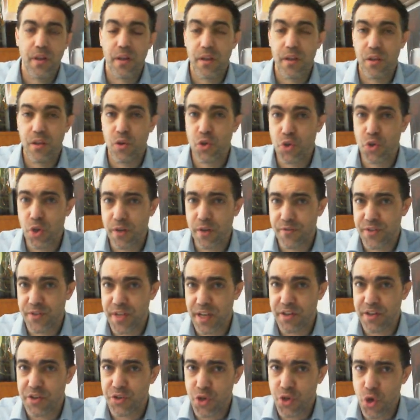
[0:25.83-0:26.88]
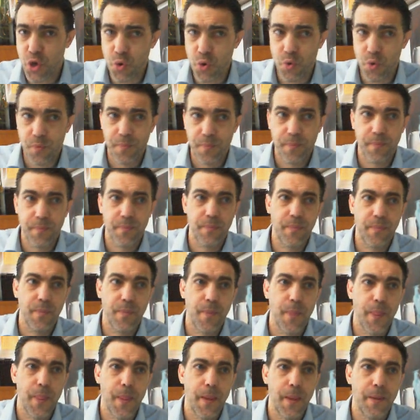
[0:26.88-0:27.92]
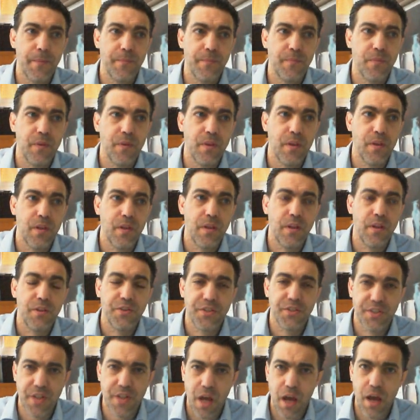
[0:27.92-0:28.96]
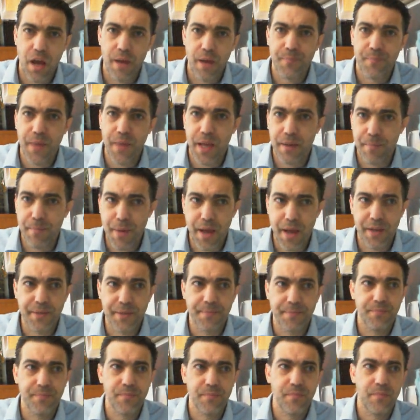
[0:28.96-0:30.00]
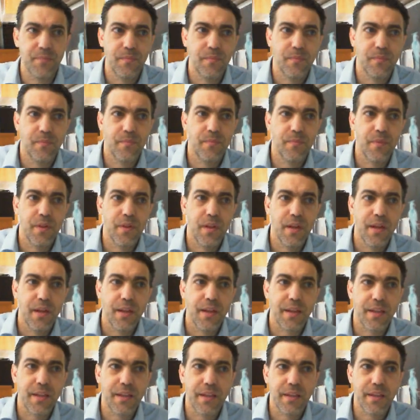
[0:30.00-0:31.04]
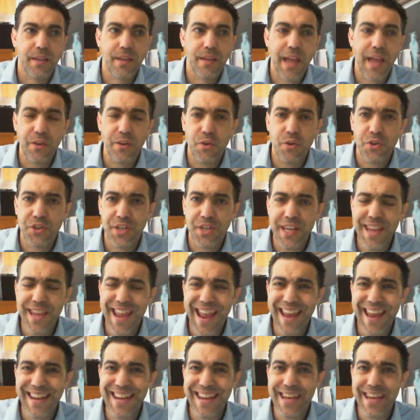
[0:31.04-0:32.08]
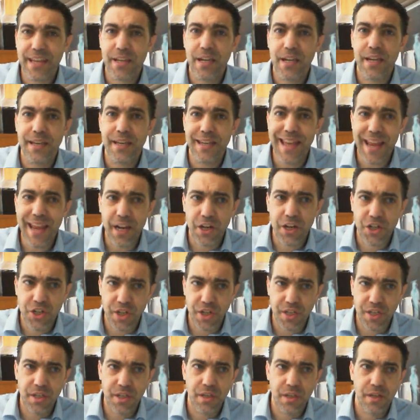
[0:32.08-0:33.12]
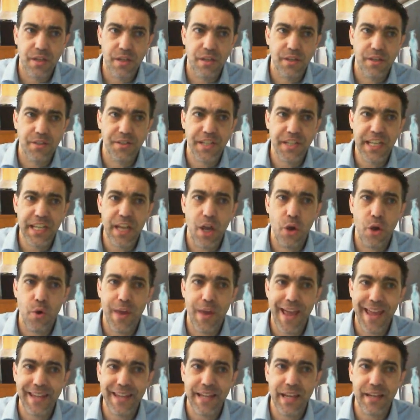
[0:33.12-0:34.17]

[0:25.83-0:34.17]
You should have said 2. Star and bud. Can you see any connection, C-O-N-N-E-C-T-I-O-N,